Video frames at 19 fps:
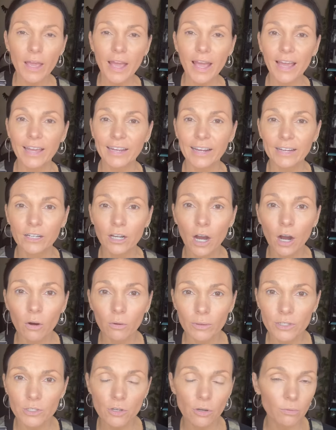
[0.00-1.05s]
and I'd
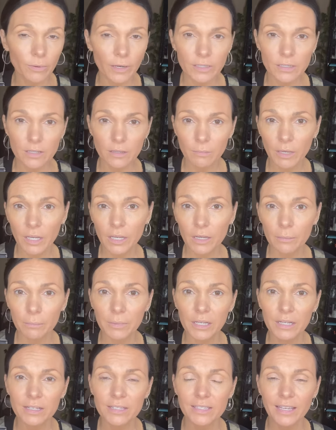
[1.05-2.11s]
always go right to the makeup,
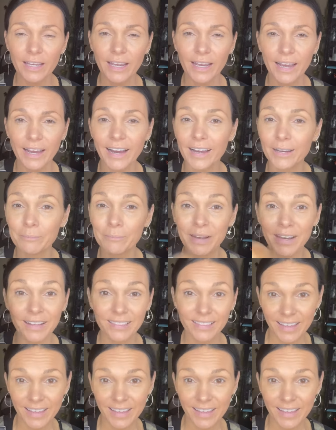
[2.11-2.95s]
because they had back